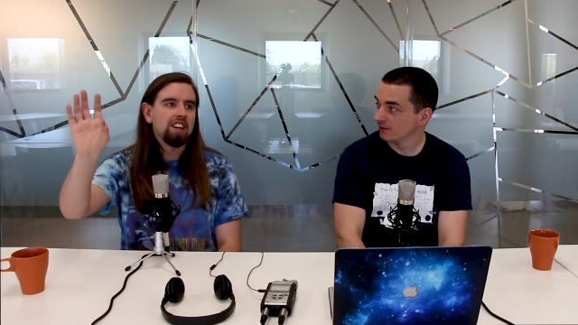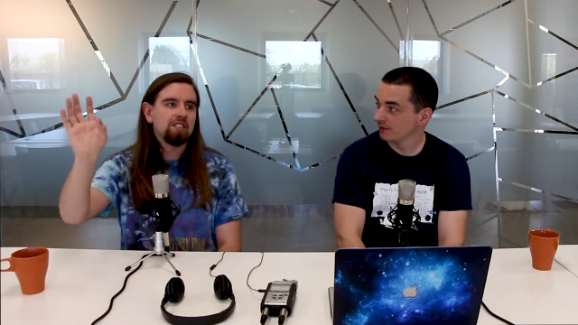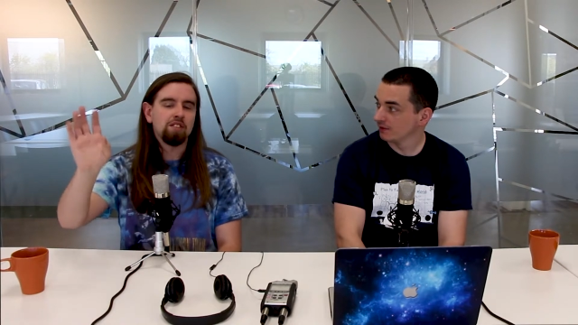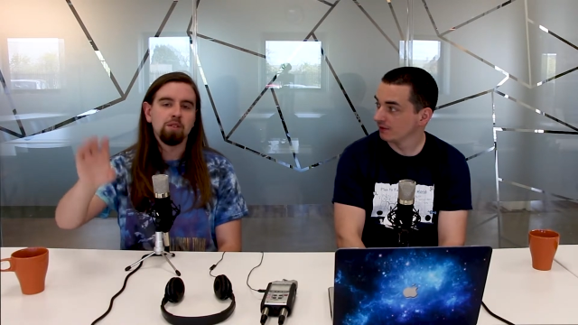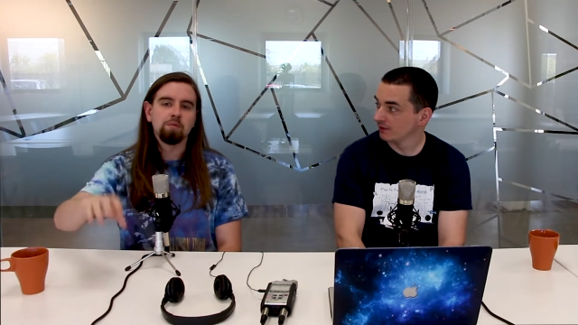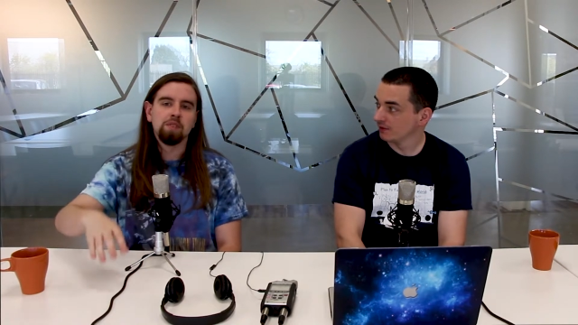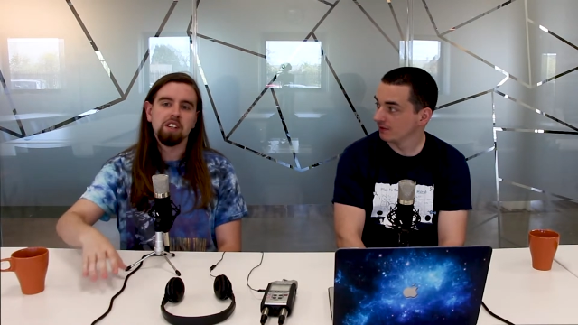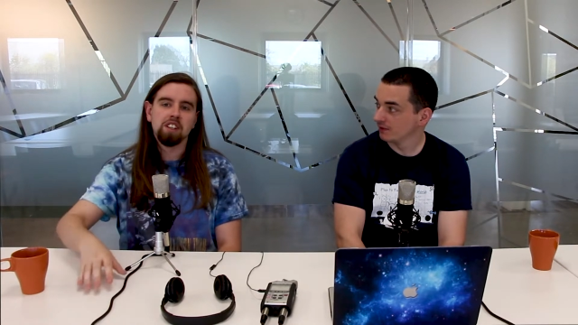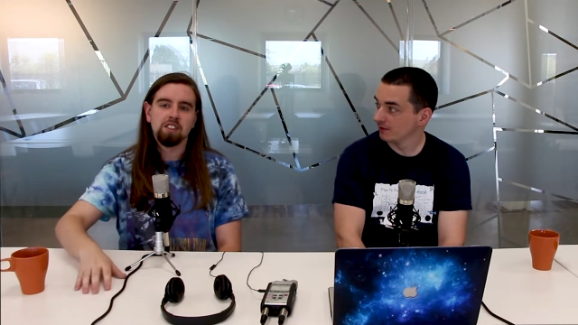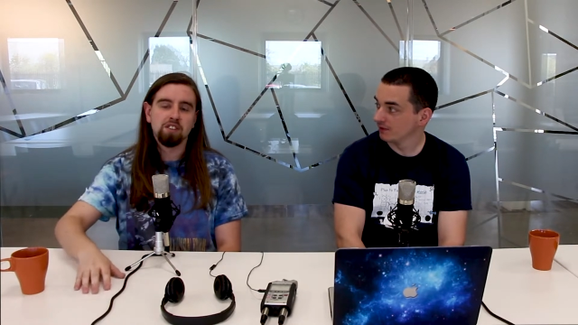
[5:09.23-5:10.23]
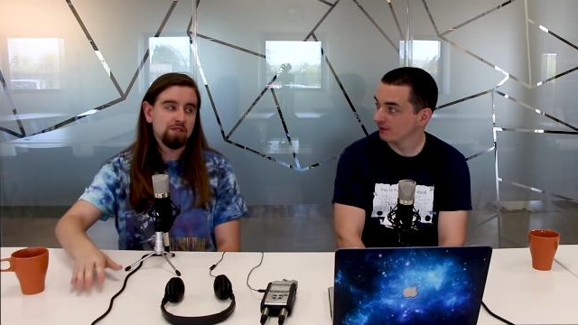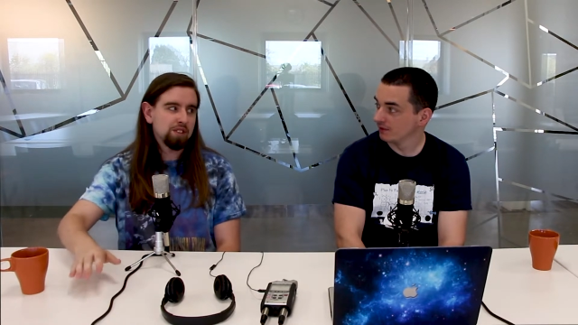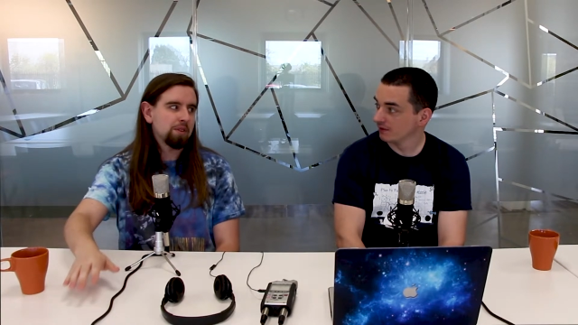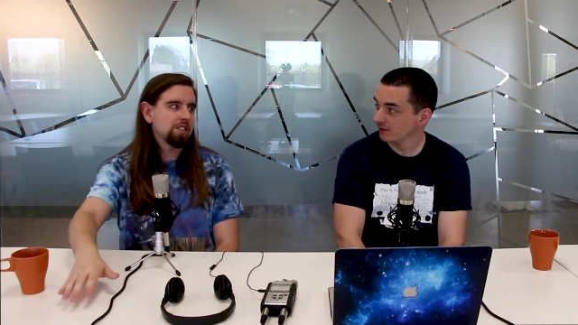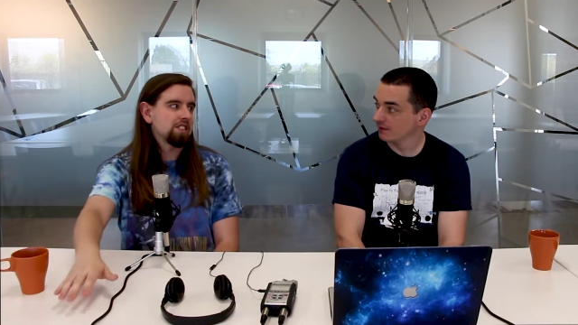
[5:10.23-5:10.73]
Speaker 1: from a
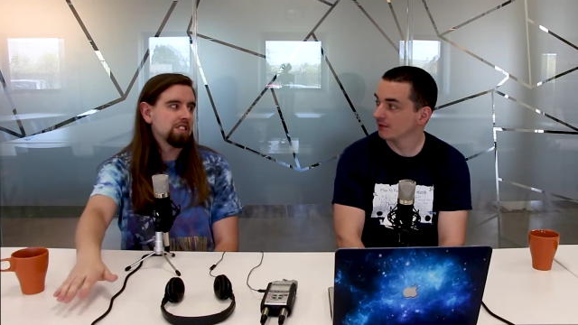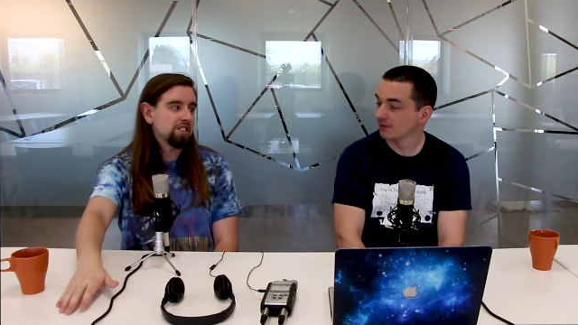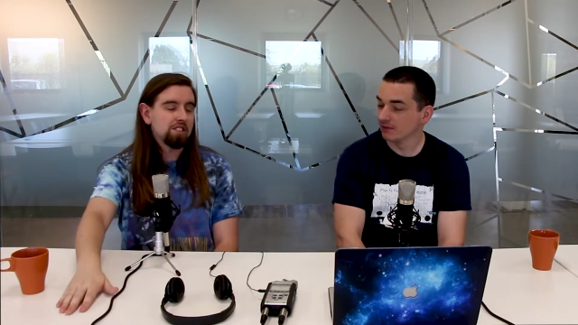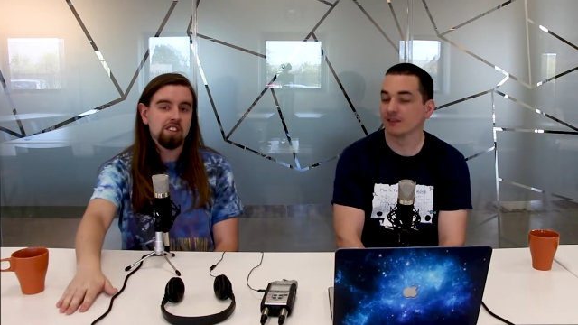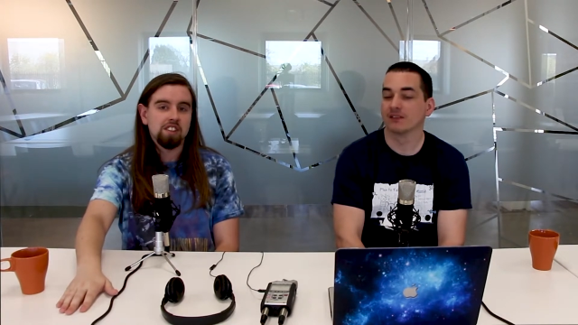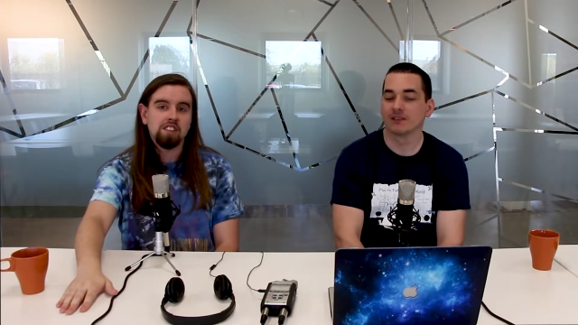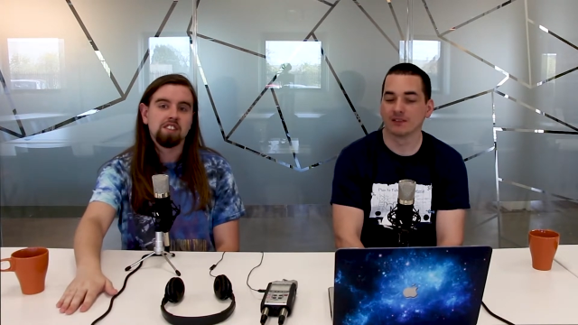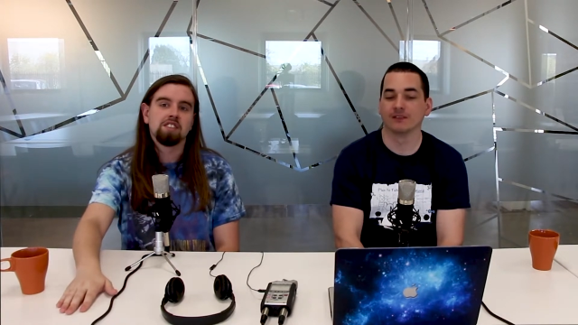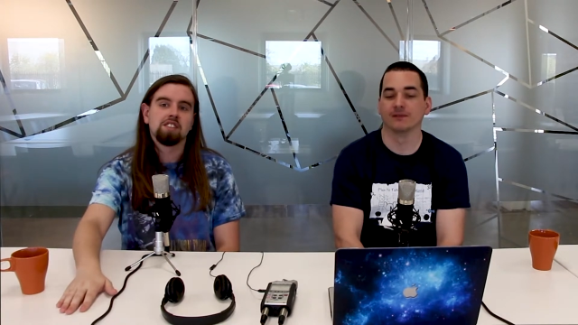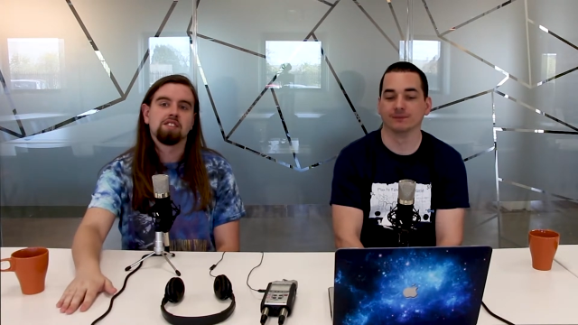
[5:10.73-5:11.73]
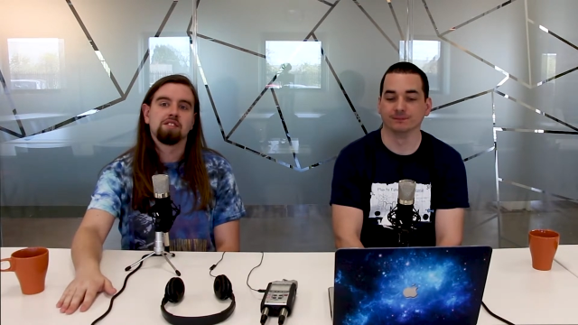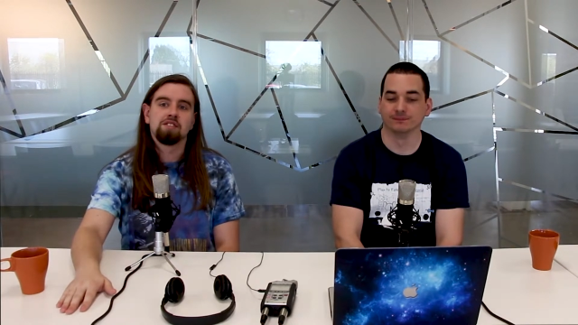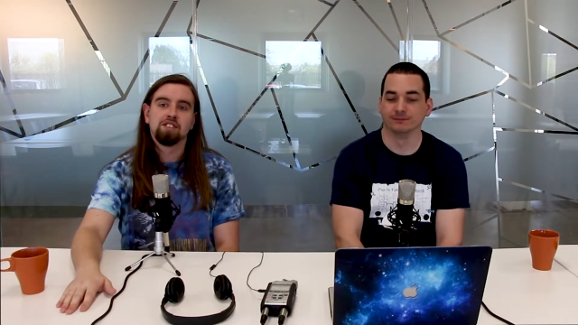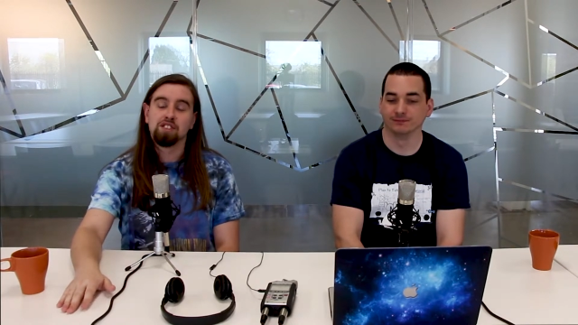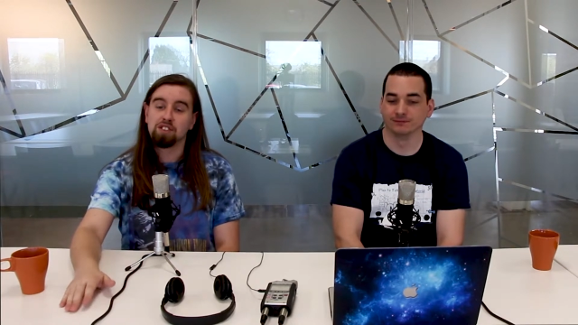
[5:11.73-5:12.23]
government-sponsored news site, mm.
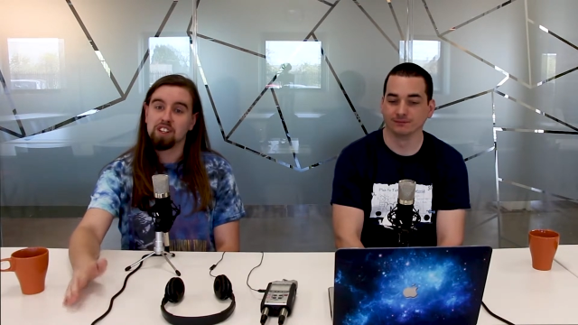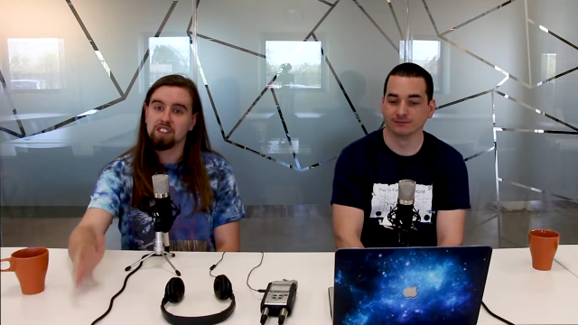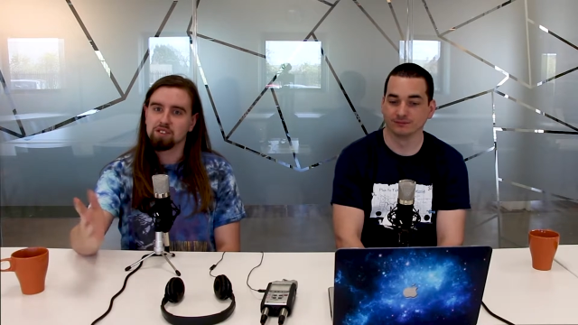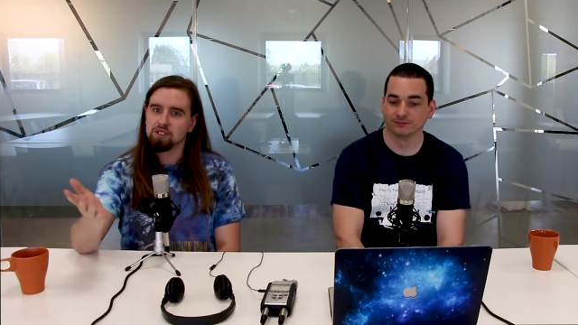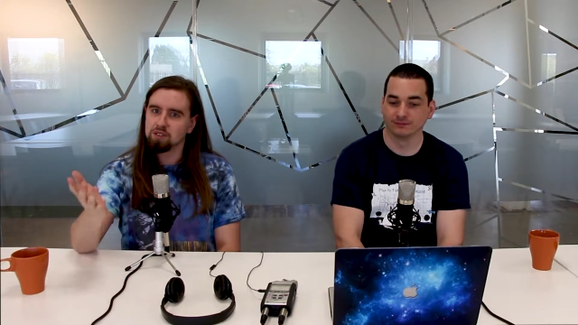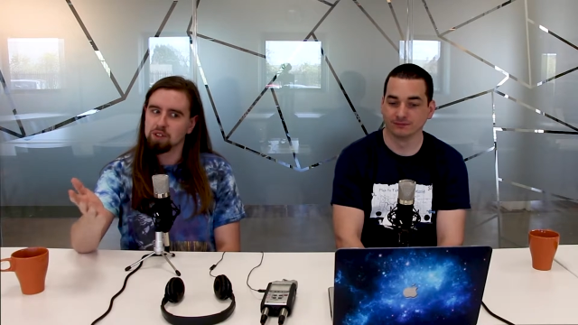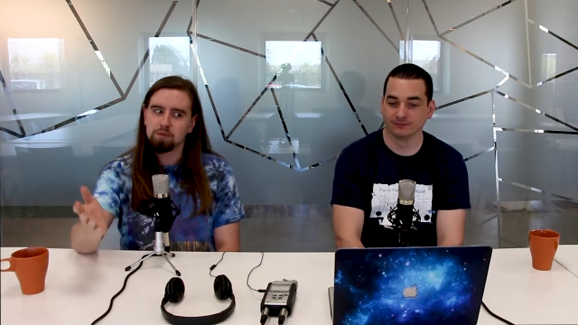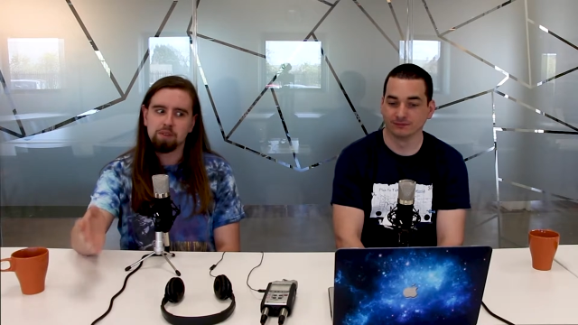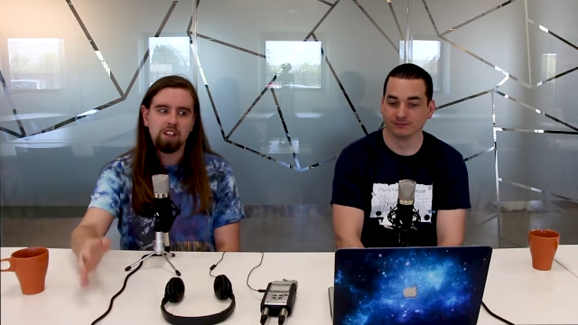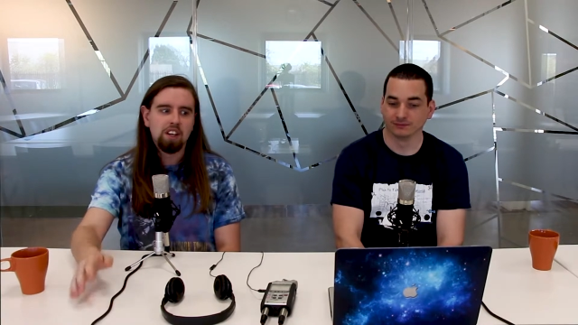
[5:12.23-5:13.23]
does your credit score go up?